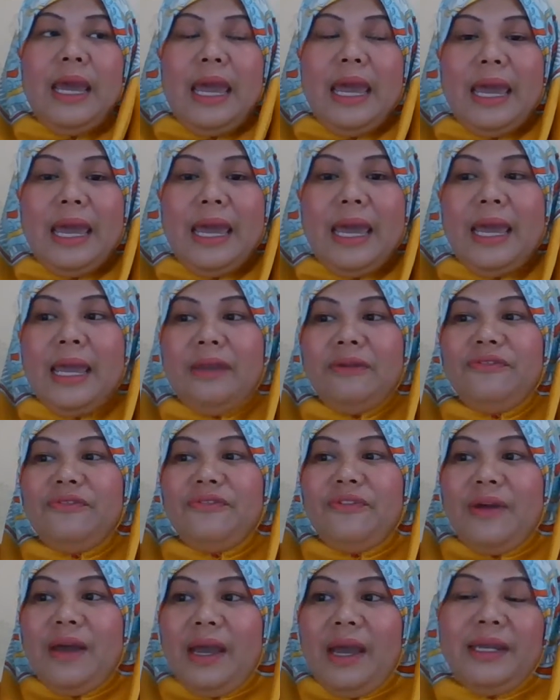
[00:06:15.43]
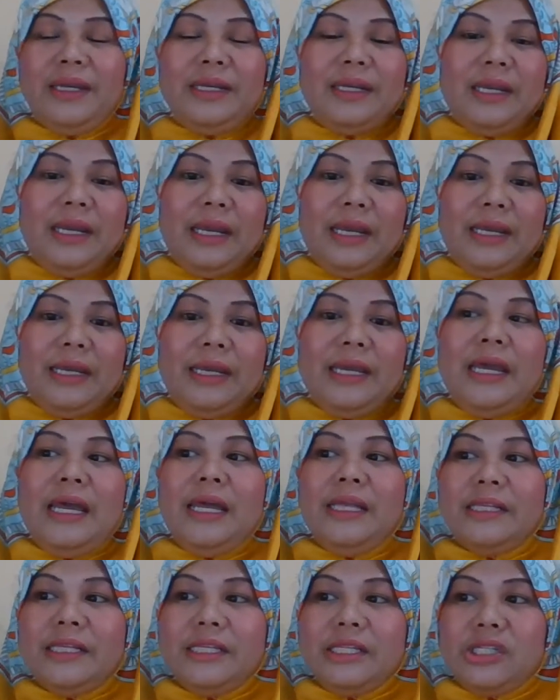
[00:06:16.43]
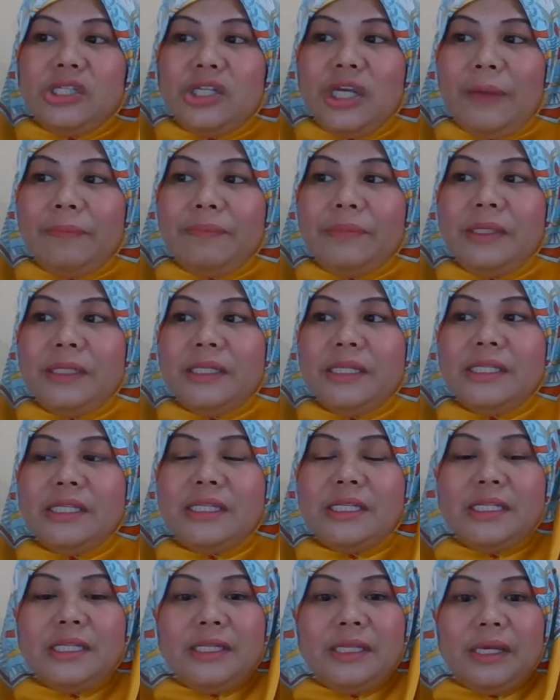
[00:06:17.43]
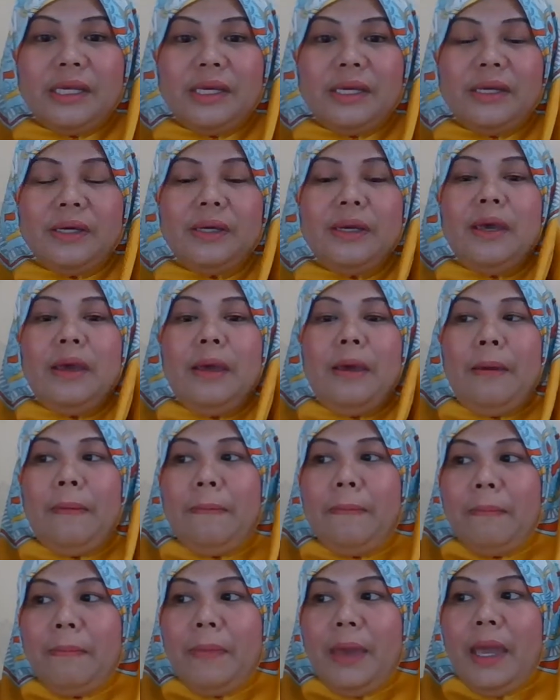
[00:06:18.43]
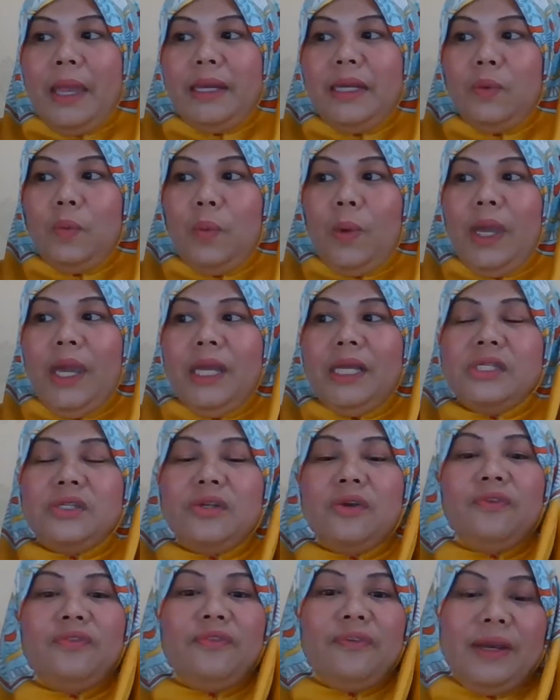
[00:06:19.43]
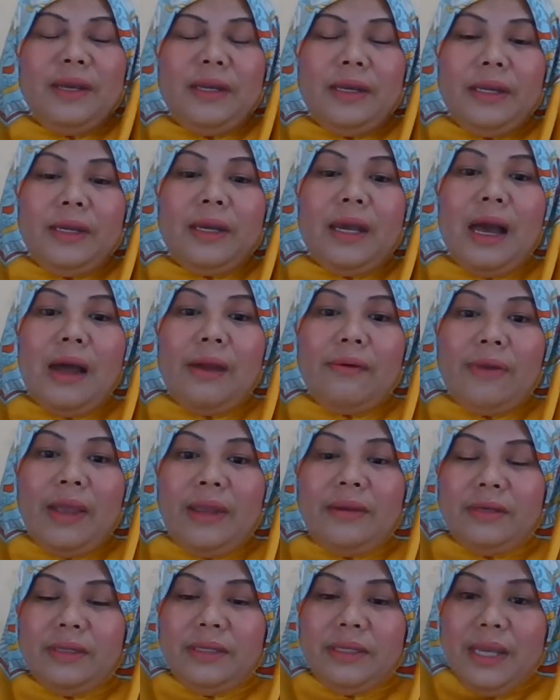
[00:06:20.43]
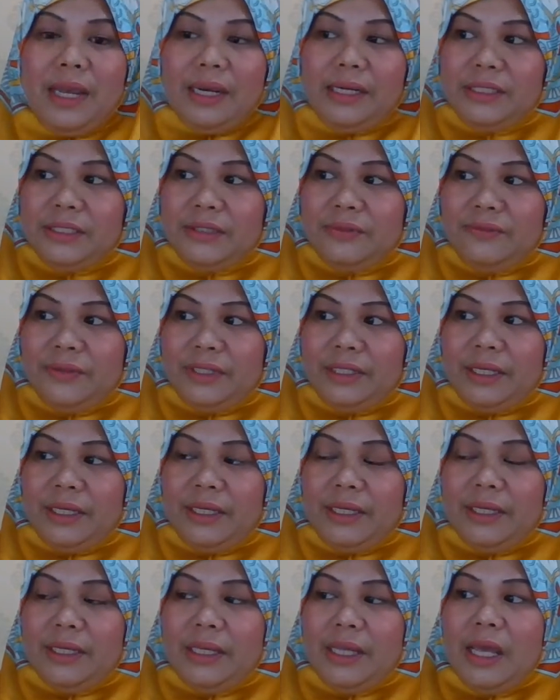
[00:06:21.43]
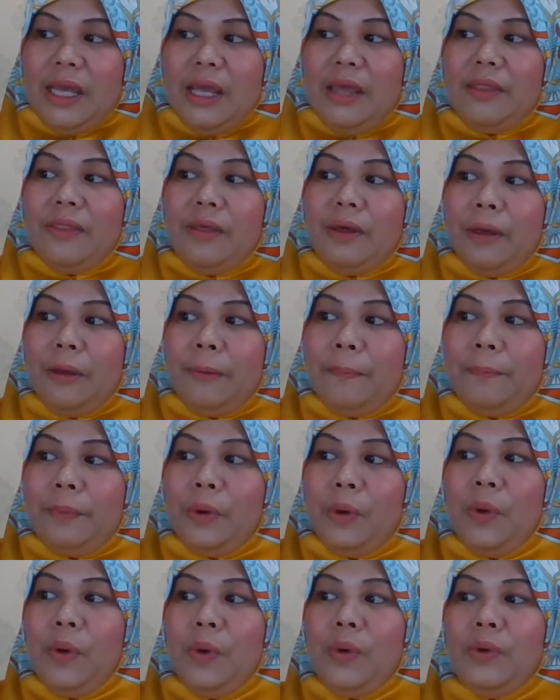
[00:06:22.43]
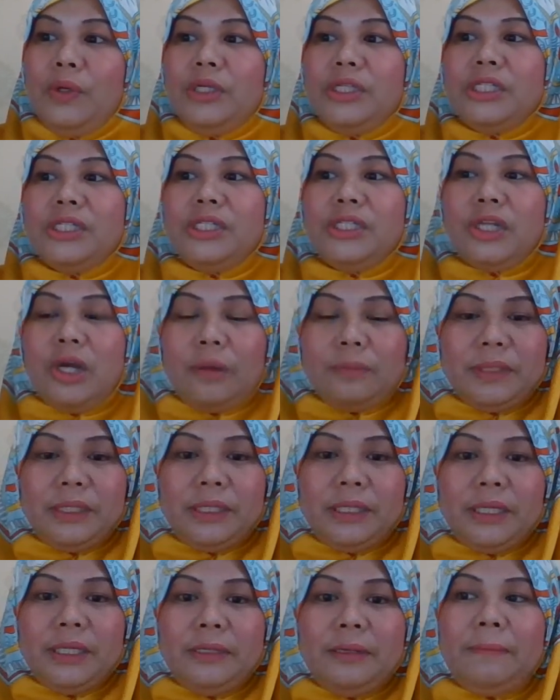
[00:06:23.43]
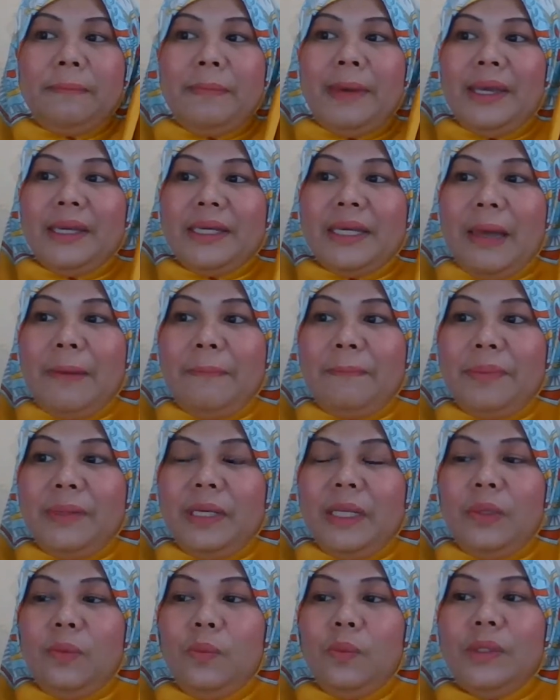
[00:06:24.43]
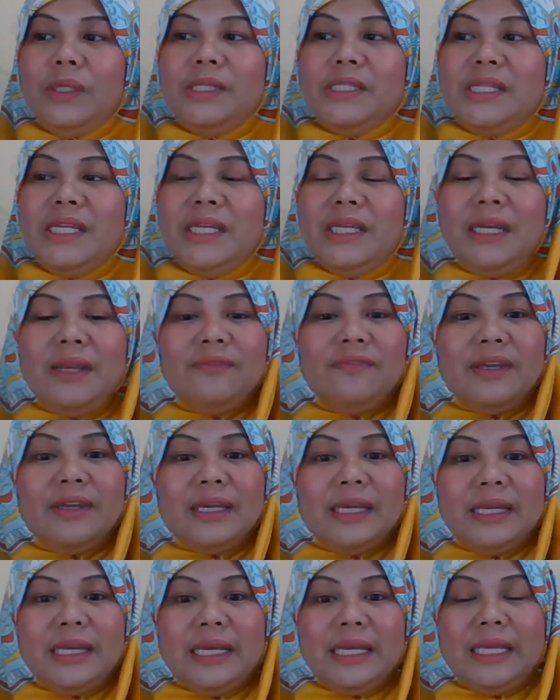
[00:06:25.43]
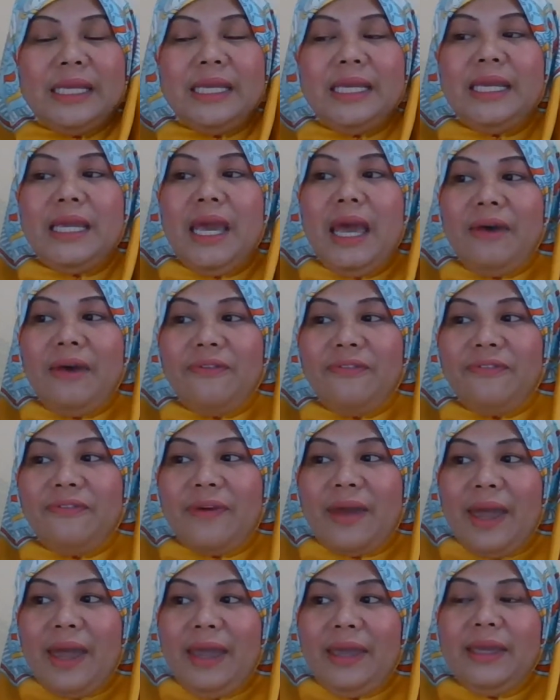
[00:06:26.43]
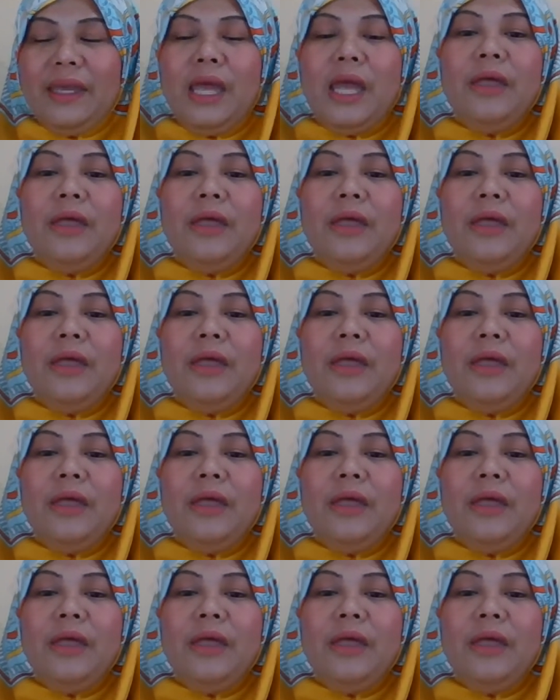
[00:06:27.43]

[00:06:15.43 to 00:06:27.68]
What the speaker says: And finally, this chapter considers many ways of funding R&D activity. The approach adopted by company will significantly affect